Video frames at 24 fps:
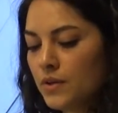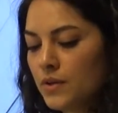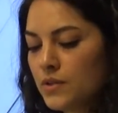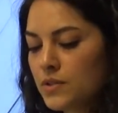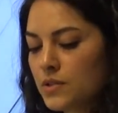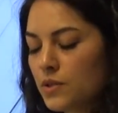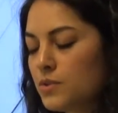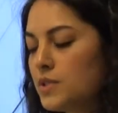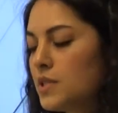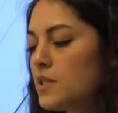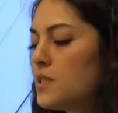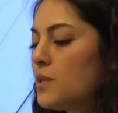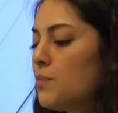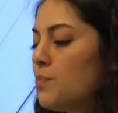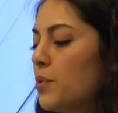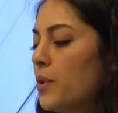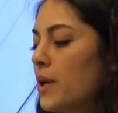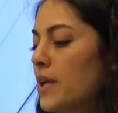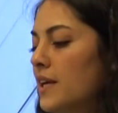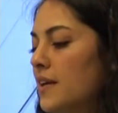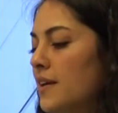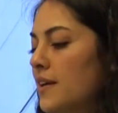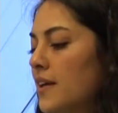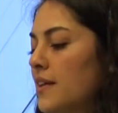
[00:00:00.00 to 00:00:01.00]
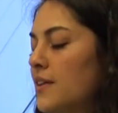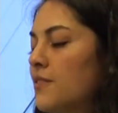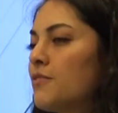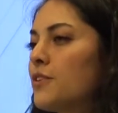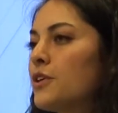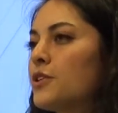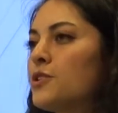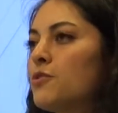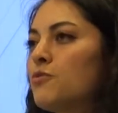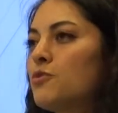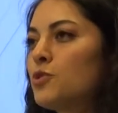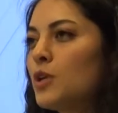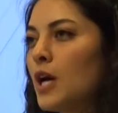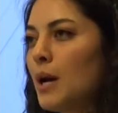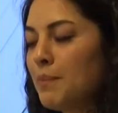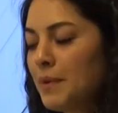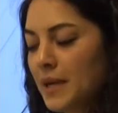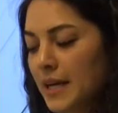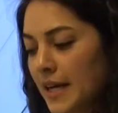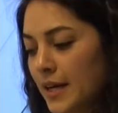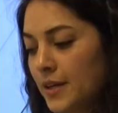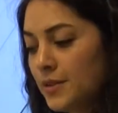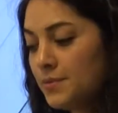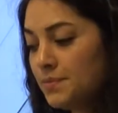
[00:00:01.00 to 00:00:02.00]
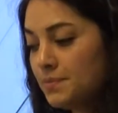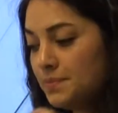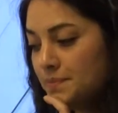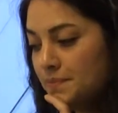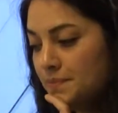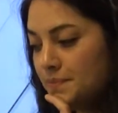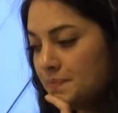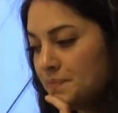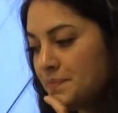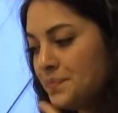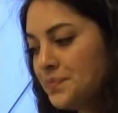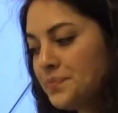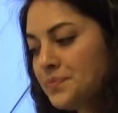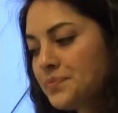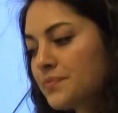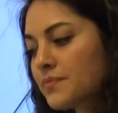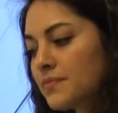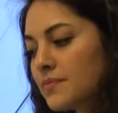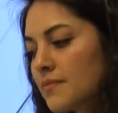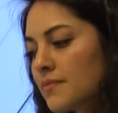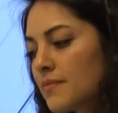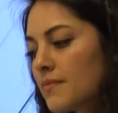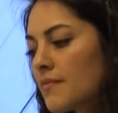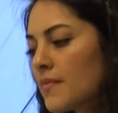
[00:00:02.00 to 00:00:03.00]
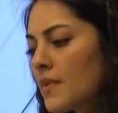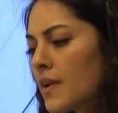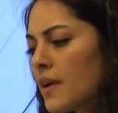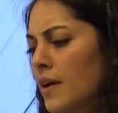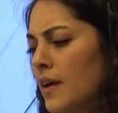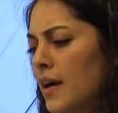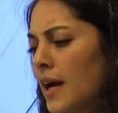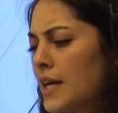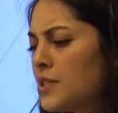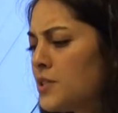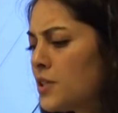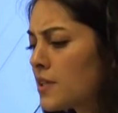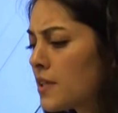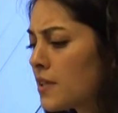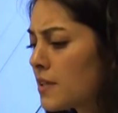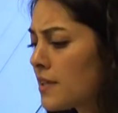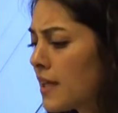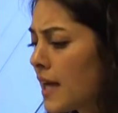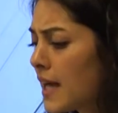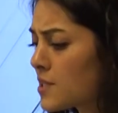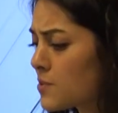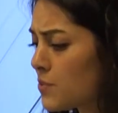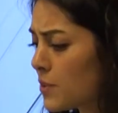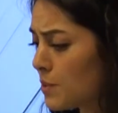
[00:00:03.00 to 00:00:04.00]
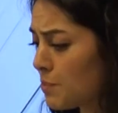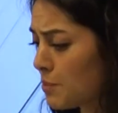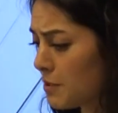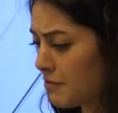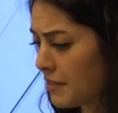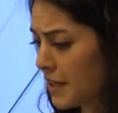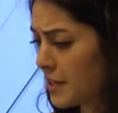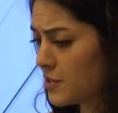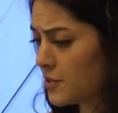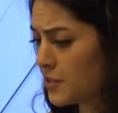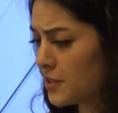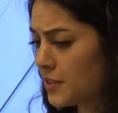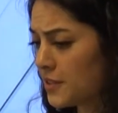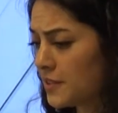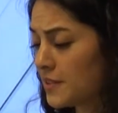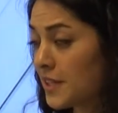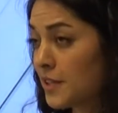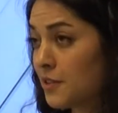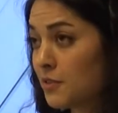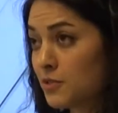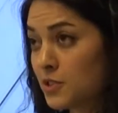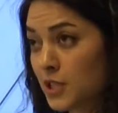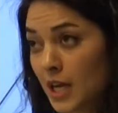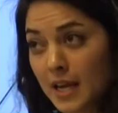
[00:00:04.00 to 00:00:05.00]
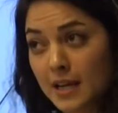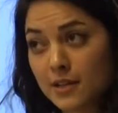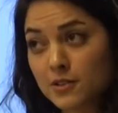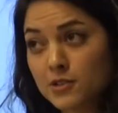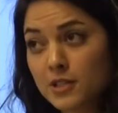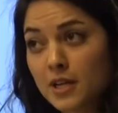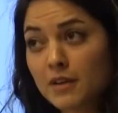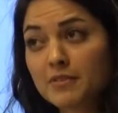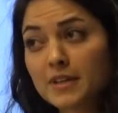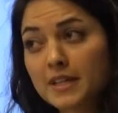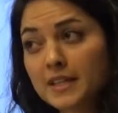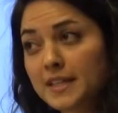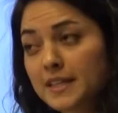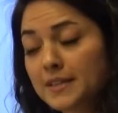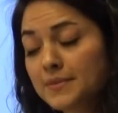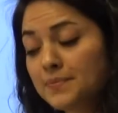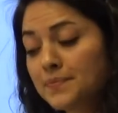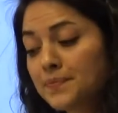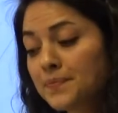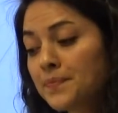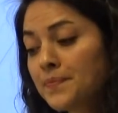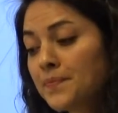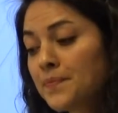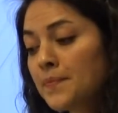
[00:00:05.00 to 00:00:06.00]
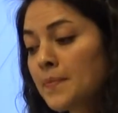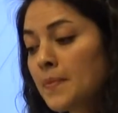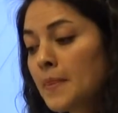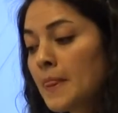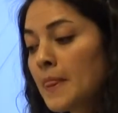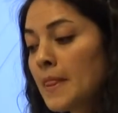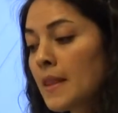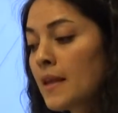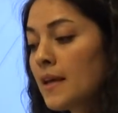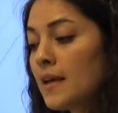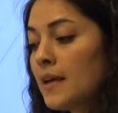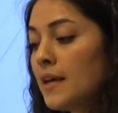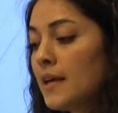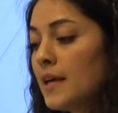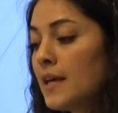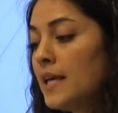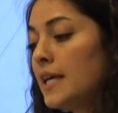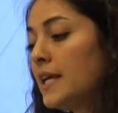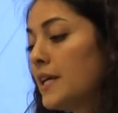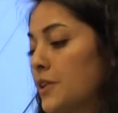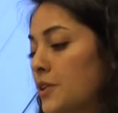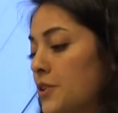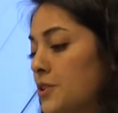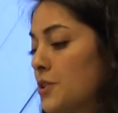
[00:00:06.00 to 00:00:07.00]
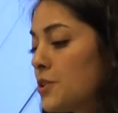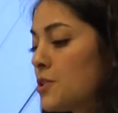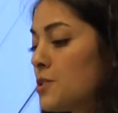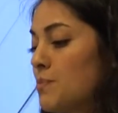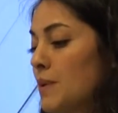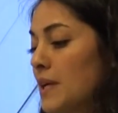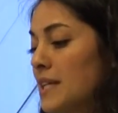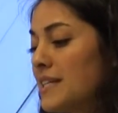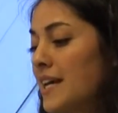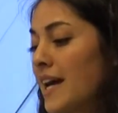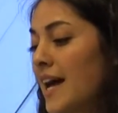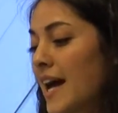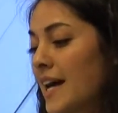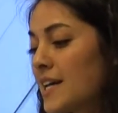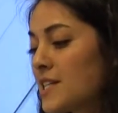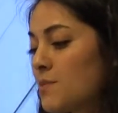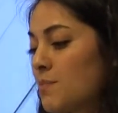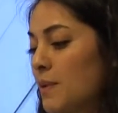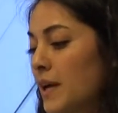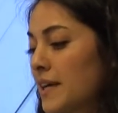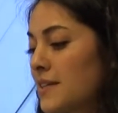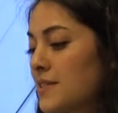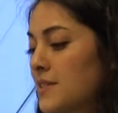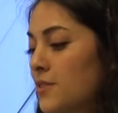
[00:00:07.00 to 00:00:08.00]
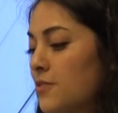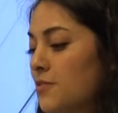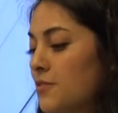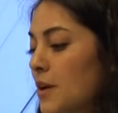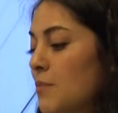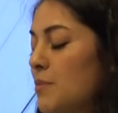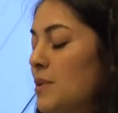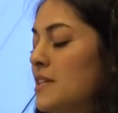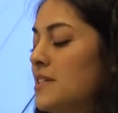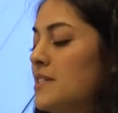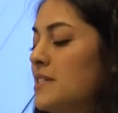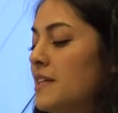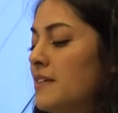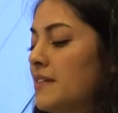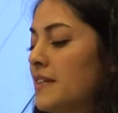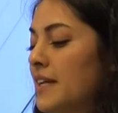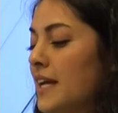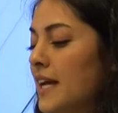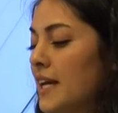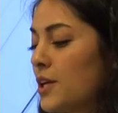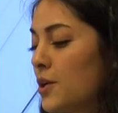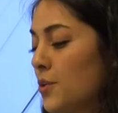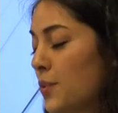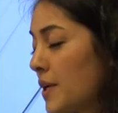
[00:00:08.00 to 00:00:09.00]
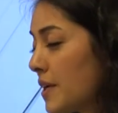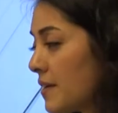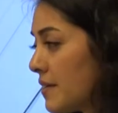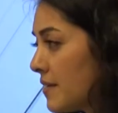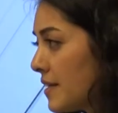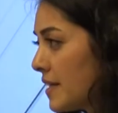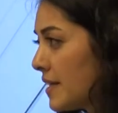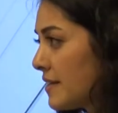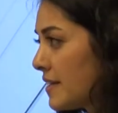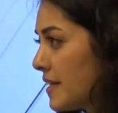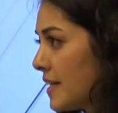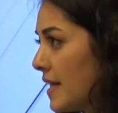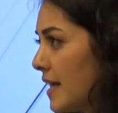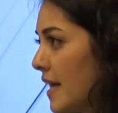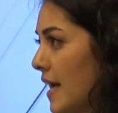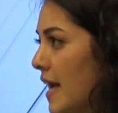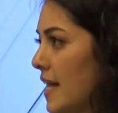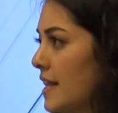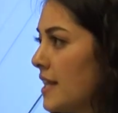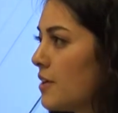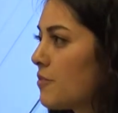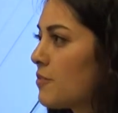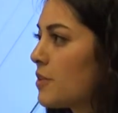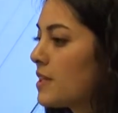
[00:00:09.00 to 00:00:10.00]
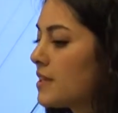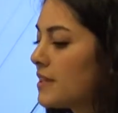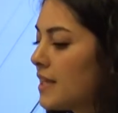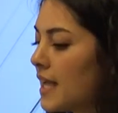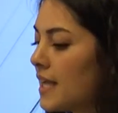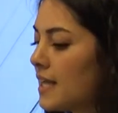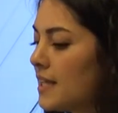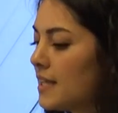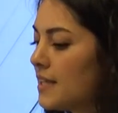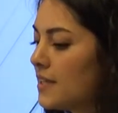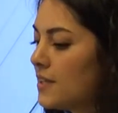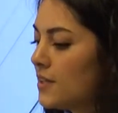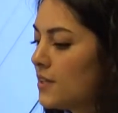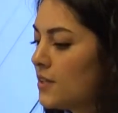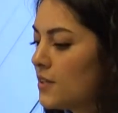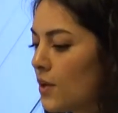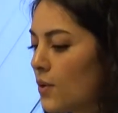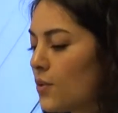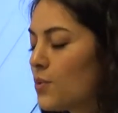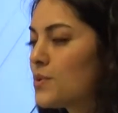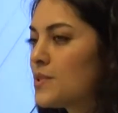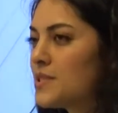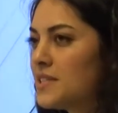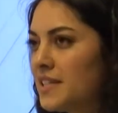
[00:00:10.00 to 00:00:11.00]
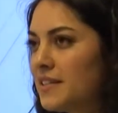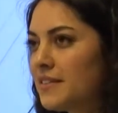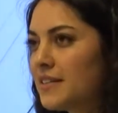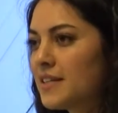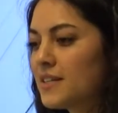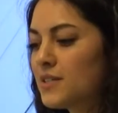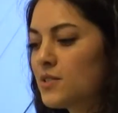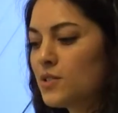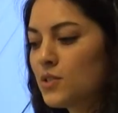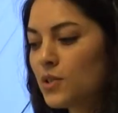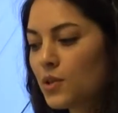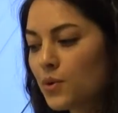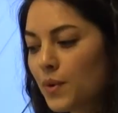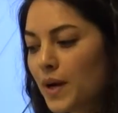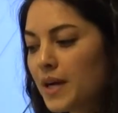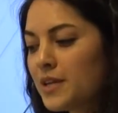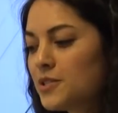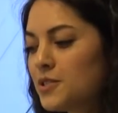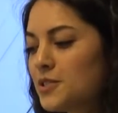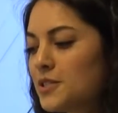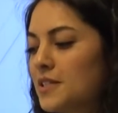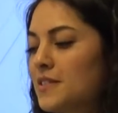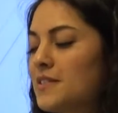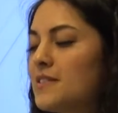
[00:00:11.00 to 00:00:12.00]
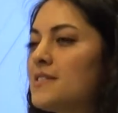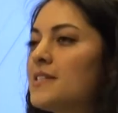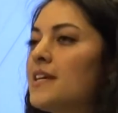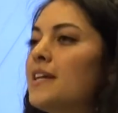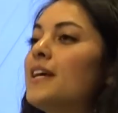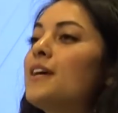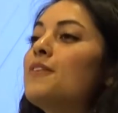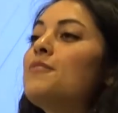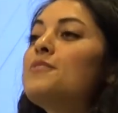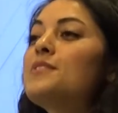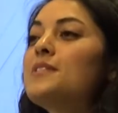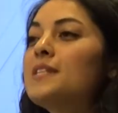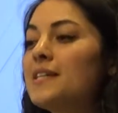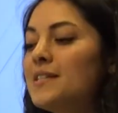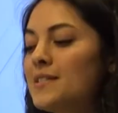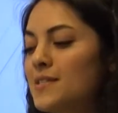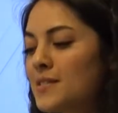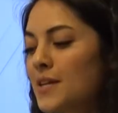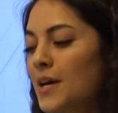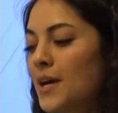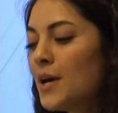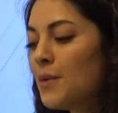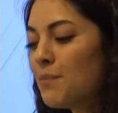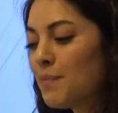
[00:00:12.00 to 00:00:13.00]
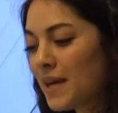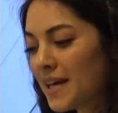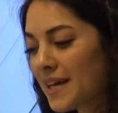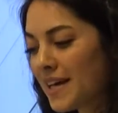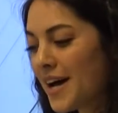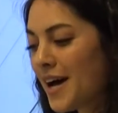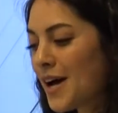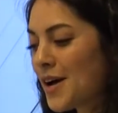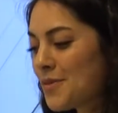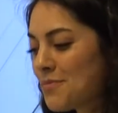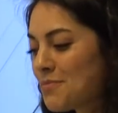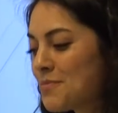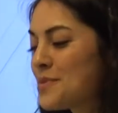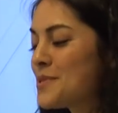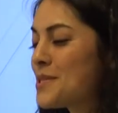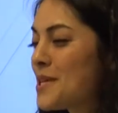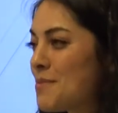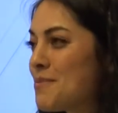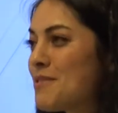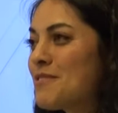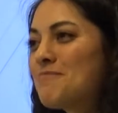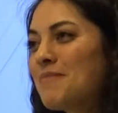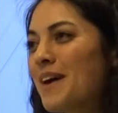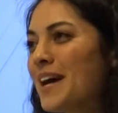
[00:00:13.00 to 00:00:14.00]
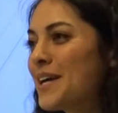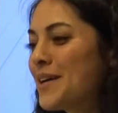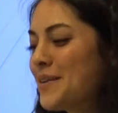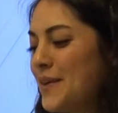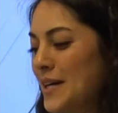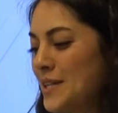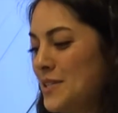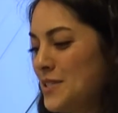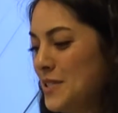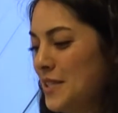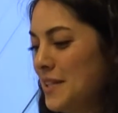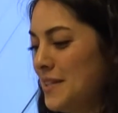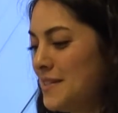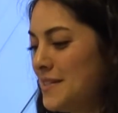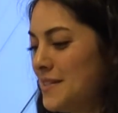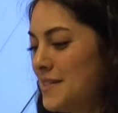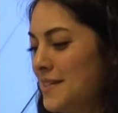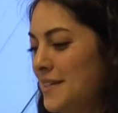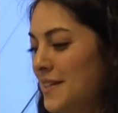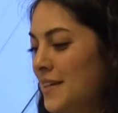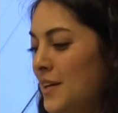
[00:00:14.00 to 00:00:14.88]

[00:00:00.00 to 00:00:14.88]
So disappointed and on the verge of dropping out, I took a class with a professor that changed everything. He introduced me to aspects of feminist theory and queer theory, and then related those theories to questions that have since become some of my questions.